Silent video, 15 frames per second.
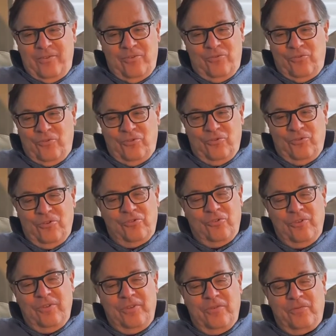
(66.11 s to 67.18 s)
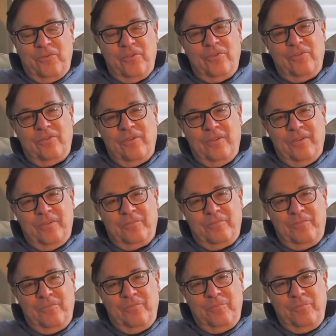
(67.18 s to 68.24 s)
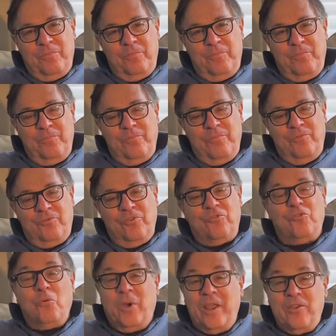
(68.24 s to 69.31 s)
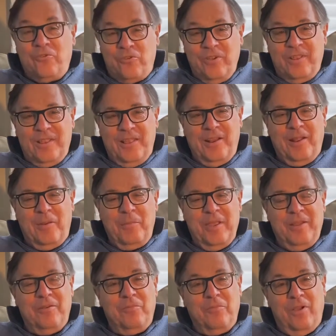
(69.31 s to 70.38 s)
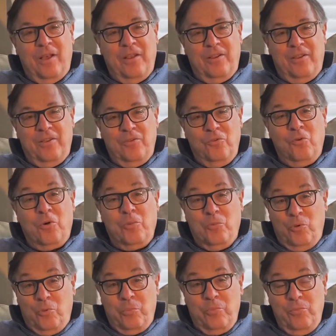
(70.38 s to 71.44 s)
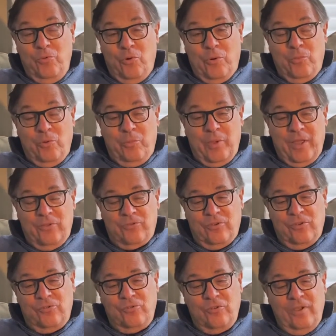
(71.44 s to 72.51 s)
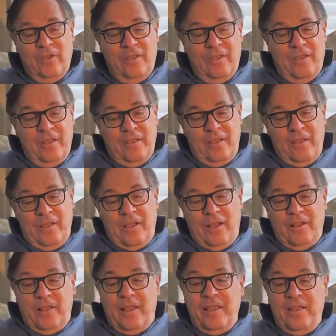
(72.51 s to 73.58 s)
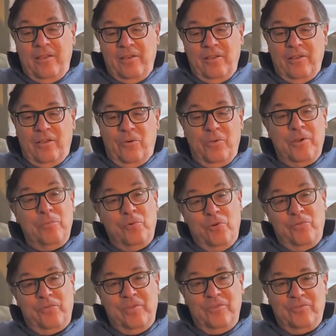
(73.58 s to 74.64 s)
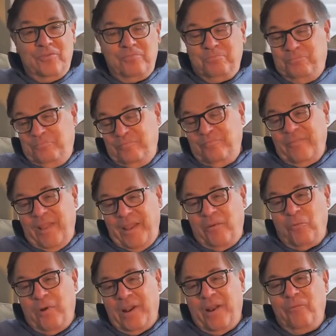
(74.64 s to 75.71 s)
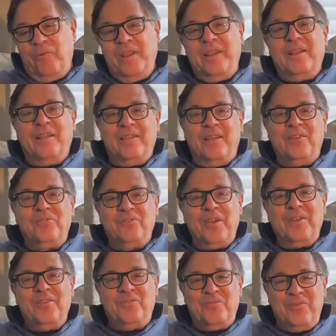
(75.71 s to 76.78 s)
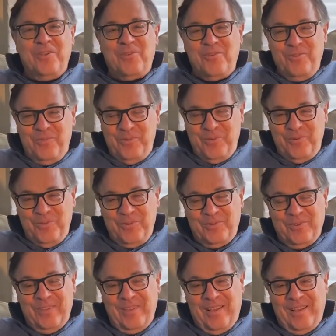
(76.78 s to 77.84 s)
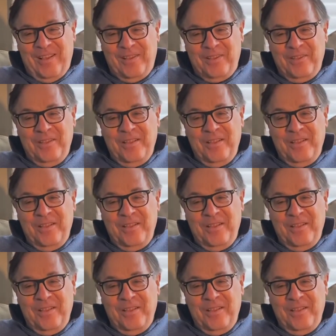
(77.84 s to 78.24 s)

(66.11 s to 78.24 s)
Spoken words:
It's just such a different situation than I'm in on a normal basis. I like going to movies, like what I read. I like science fiction movies a lot.